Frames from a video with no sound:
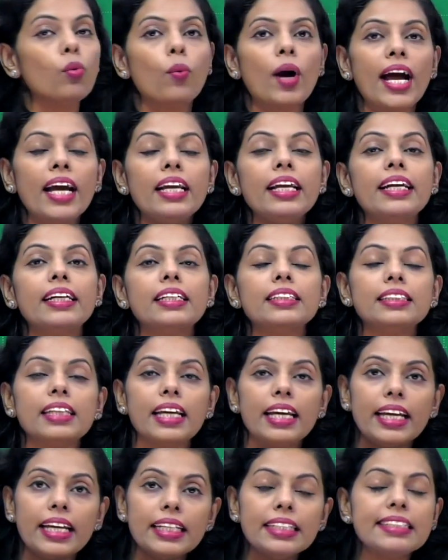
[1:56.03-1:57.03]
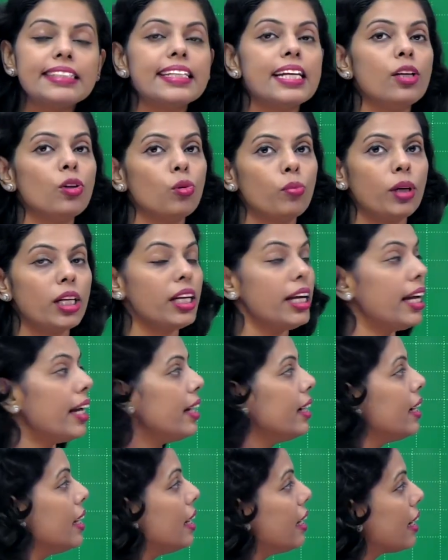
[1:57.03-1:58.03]
while it is insoluble
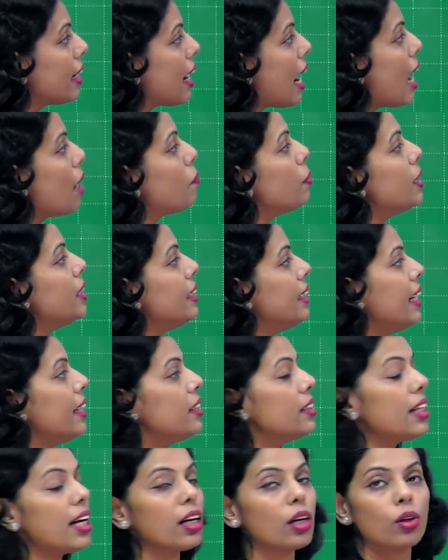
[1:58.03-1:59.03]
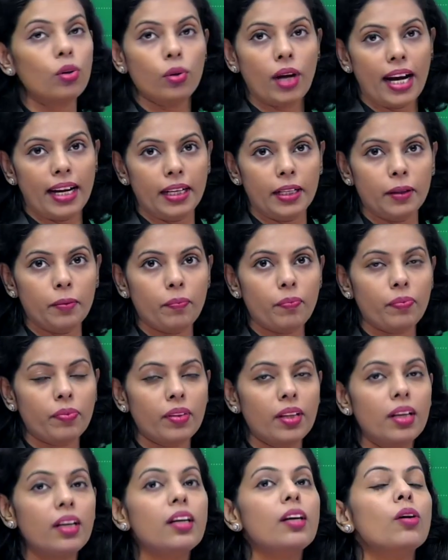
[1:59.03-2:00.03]
in carbon tetrachloride.
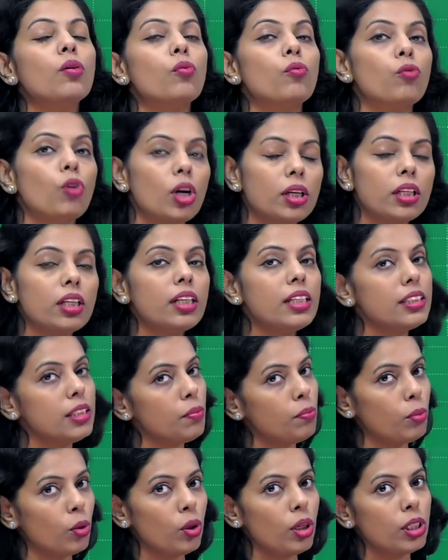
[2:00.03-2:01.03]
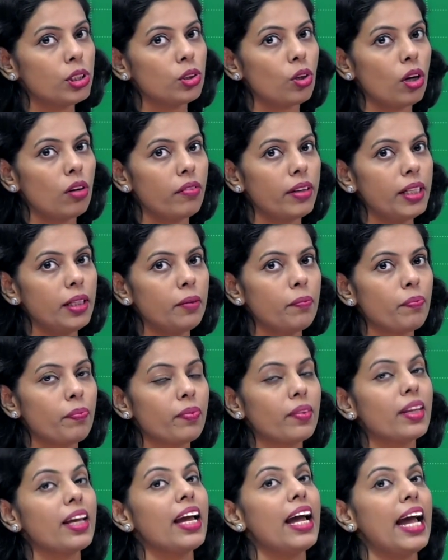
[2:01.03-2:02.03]
Water is a polar solvent
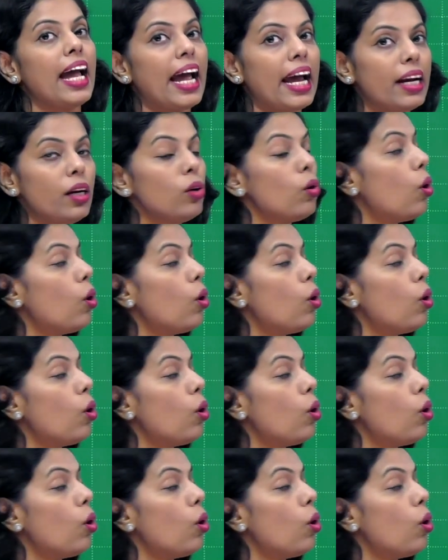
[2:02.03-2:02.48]
and